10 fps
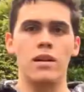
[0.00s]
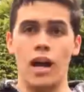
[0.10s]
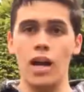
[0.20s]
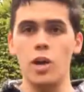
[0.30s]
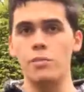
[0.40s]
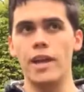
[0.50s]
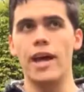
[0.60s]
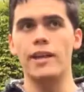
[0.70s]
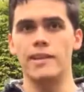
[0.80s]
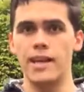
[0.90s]
I hope
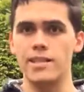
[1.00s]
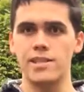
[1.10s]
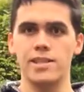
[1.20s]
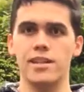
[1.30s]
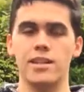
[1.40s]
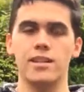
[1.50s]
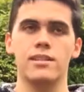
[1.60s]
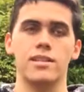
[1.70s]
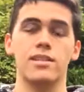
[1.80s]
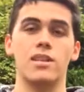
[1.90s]
that next year,
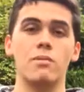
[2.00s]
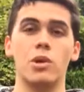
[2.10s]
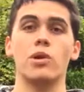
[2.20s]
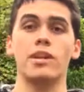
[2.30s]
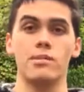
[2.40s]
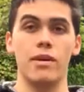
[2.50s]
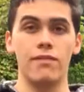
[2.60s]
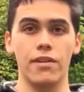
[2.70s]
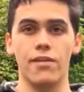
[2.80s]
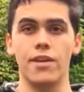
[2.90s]
since I'll be going into my
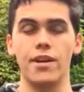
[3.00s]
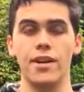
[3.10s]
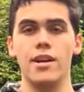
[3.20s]
5th year,